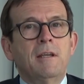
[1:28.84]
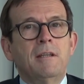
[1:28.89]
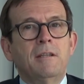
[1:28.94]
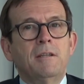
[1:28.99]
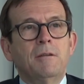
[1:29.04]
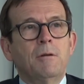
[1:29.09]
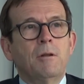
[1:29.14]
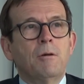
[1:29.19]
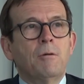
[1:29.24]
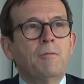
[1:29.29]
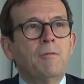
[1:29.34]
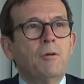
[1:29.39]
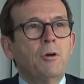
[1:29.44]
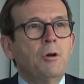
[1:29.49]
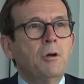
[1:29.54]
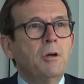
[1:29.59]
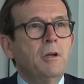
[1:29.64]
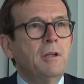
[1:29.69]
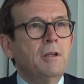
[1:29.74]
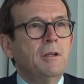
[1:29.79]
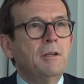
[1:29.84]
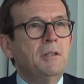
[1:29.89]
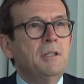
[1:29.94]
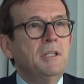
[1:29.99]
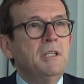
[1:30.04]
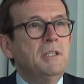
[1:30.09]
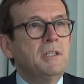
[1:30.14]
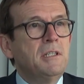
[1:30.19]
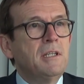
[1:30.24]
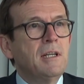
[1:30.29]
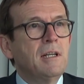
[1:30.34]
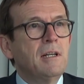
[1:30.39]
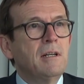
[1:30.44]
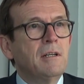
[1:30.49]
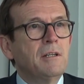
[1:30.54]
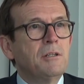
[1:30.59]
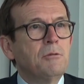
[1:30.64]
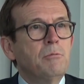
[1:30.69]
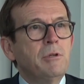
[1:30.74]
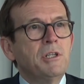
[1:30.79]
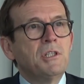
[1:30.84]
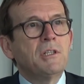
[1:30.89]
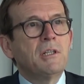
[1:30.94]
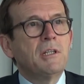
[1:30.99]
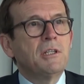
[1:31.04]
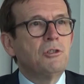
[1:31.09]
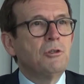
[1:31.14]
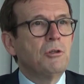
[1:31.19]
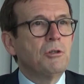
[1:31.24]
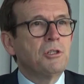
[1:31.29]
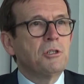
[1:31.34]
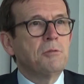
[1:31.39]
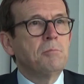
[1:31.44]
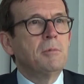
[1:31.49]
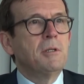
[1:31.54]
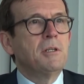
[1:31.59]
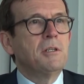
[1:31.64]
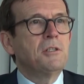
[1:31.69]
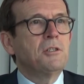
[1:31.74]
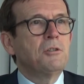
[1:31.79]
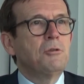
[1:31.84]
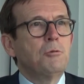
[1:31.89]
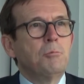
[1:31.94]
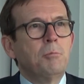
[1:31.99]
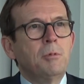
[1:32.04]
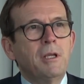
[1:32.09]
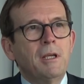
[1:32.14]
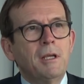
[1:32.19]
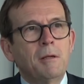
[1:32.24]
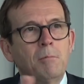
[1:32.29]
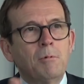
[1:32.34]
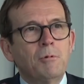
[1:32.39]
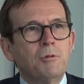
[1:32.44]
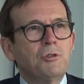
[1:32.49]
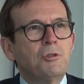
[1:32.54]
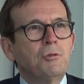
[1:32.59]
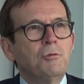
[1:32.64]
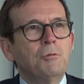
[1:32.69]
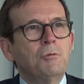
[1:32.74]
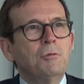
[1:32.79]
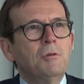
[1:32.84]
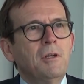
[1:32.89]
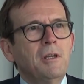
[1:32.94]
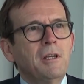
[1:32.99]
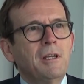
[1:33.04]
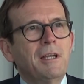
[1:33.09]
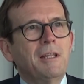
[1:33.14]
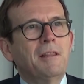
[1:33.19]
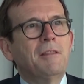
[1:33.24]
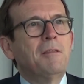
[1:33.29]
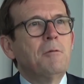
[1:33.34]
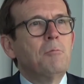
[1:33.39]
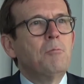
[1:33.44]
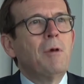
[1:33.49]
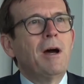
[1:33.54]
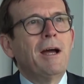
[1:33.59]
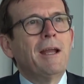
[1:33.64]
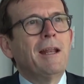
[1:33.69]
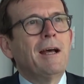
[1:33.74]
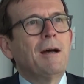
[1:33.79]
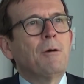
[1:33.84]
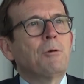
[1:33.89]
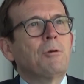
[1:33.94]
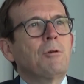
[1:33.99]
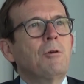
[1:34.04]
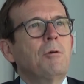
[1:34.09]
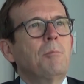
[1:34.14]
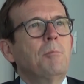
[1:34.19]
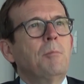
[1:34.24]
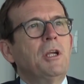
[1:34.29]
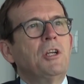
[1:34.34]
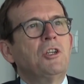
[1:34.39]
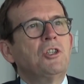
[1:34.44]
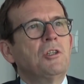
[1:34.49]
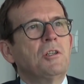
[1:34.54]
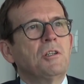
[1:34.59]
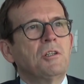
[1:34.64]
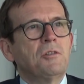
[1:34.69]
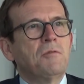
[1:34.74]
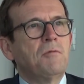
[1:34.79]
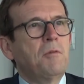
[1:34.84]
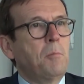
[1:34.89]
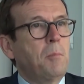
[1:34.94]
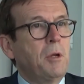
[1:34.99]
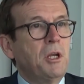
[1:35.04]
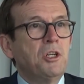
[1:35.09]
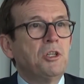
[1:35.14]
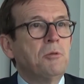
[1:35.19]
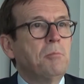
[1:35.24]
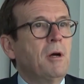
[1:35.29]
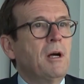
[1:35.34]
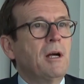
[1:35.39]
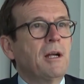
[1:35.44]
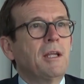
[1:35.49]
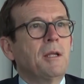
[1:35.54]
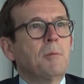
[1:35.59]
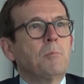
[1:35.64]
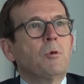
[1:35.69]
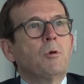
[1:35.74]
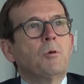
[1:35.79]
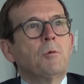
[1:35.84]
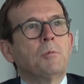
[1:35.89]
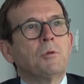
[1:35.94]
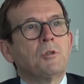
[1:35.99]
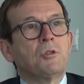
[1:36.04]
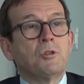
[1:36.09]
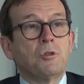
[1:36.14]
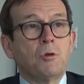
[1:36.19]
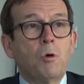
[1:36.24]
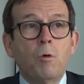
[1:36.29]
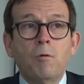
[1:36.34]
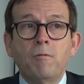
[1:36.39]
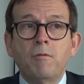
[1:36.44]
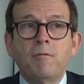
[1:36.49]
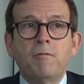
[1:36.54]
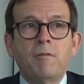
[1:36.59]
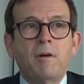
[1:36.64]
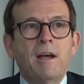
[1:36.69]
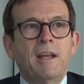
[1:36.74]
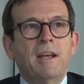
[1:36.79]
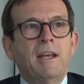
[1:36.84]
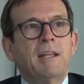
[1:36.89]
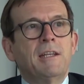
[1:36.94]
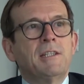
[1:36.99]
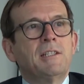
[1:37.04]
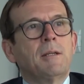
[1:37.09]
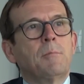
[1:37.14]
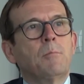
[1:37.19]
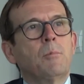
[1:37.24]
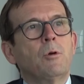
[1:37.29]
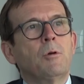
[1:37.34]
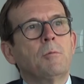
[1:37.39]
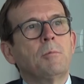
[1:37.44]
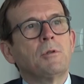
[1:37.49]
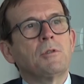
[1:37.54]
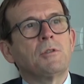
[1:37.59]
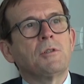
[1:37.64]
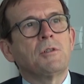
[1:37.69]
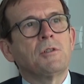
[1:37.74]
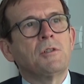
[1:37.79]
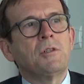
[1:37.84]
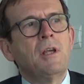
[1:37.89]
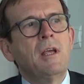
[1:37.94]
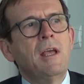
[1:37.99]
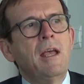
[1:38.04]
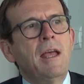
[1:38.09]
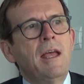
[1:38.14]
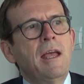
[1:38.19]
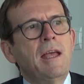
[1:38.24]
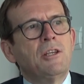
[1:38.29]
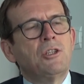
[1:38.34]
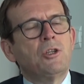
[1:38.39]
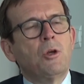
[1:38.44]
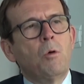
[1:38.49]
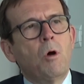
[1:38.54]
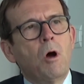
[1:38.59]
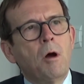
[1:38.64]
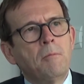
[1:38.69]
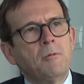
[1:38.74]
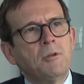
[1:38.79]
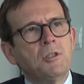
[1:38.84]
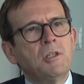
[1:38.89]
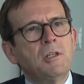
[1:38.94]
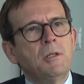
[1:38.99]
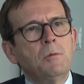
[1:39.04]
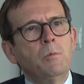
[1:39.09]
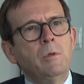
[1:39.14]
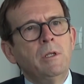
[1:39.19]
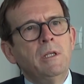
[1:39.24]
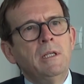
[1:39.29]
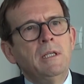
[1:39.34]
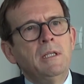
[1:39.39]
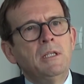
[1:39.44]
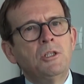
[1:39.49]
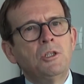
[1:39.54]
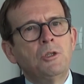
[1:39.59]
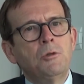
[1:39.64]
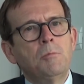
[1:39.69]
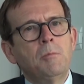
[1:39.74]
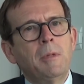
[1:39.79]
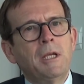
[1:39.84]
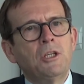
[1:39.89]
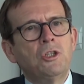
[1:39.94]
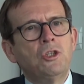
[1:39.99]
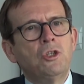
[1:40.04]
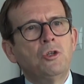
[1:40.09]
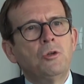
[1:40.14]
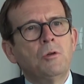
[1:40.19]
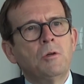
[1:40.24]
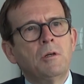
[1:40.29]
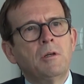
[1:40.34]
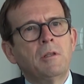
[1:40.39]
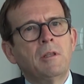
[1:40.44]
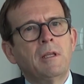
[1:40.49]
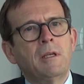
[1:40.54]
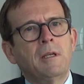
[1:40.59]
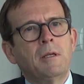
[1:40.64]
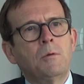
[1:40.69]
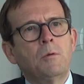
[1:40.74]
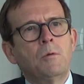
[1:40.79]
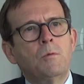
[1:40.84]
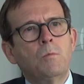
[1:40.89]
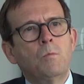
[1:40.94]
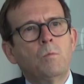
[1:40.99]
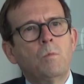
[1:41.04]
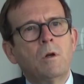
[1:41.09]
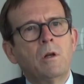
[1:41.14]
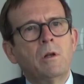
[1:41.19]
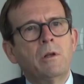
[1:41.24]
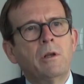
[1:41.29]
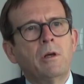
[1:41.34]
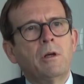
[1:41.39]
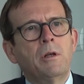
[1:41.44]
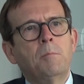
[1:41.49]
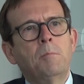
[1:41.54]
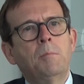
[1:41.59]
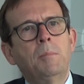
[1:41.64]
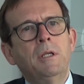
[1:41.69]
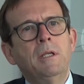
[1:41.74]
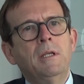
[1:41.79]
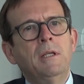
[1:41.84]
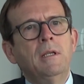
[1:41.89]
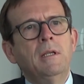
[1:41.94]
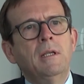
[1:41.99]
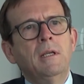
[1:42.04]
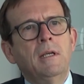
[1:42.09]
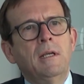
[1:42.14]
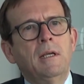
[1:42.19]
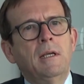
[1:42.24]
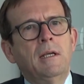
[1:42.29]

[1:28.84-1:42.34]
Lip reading: you know, very detailed risk adjustments to be able to get the right outcome measures for benchmarking purposes or for financing purposes. So obviously we need to make sure that it will not be